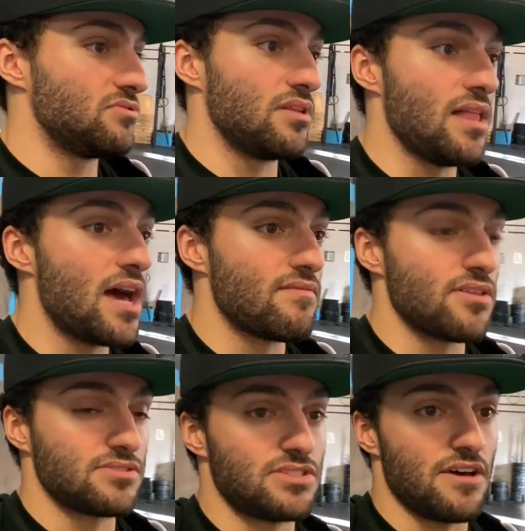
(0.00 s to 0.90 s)
A lot of
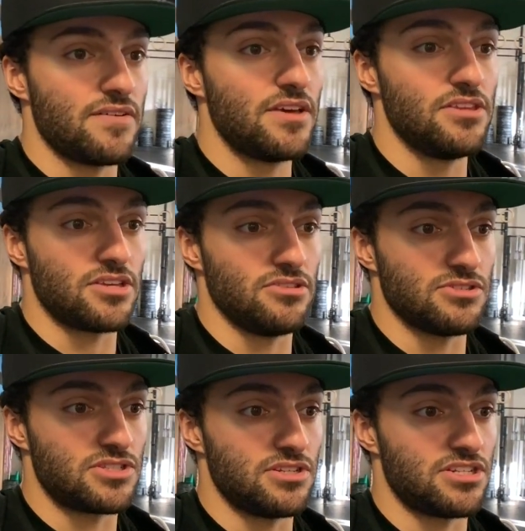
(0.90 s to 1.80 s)
other stuff that you can
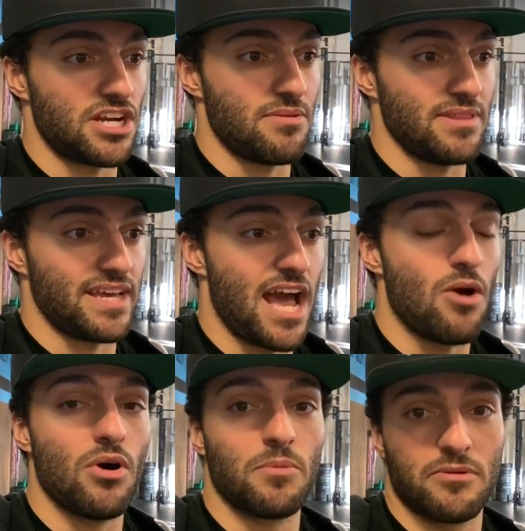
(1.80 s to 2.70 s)
use to determine like
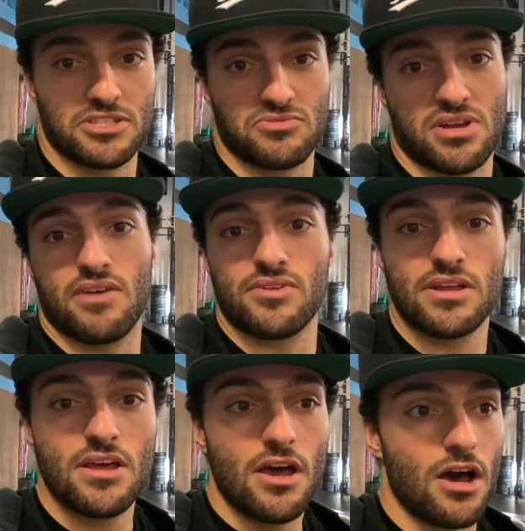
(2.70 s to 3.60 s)
how well a person's recovered.
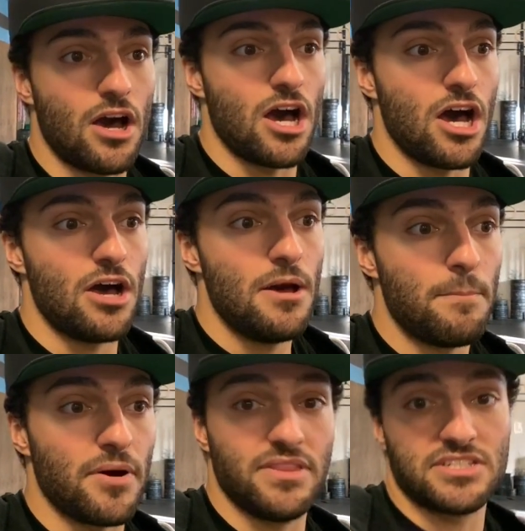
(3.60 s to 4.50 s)

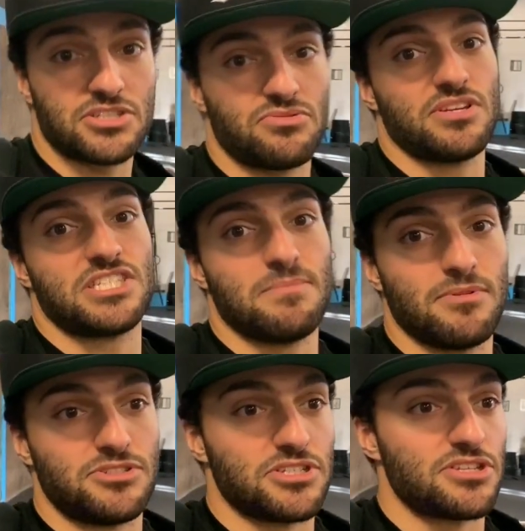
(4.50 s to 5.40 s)
But this is really
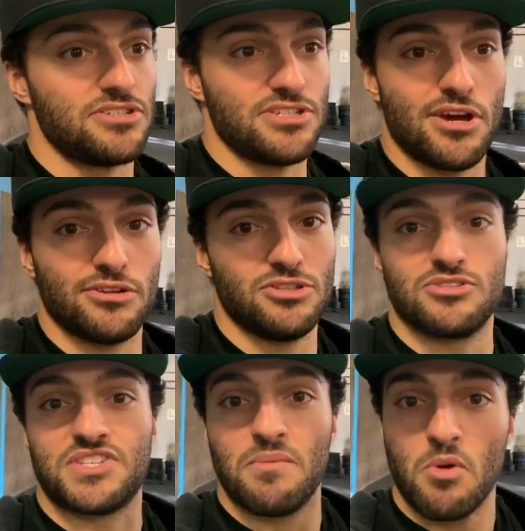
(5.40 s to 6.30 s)
simple just because, do
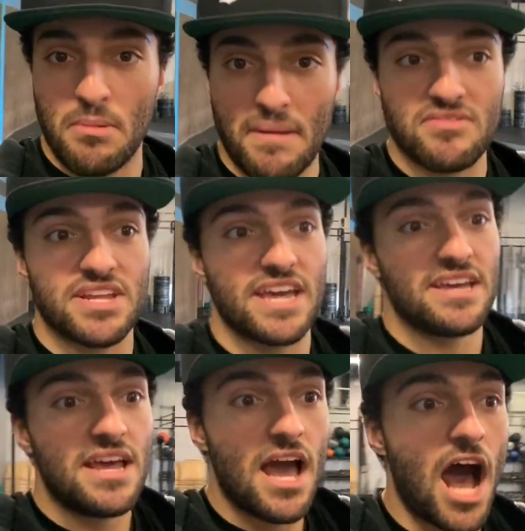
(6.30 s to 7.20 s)
the same warm up every
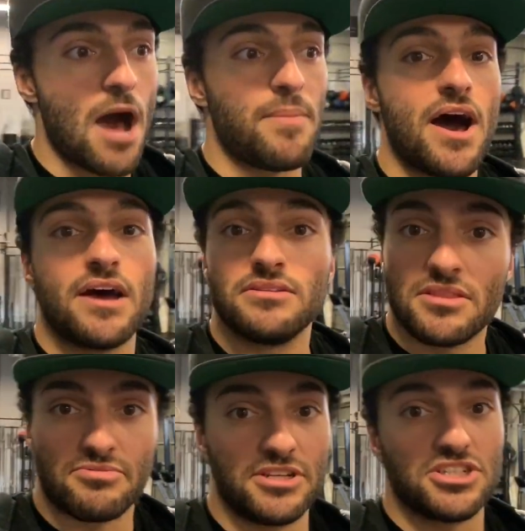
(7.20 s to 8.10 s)
day, hop on, 3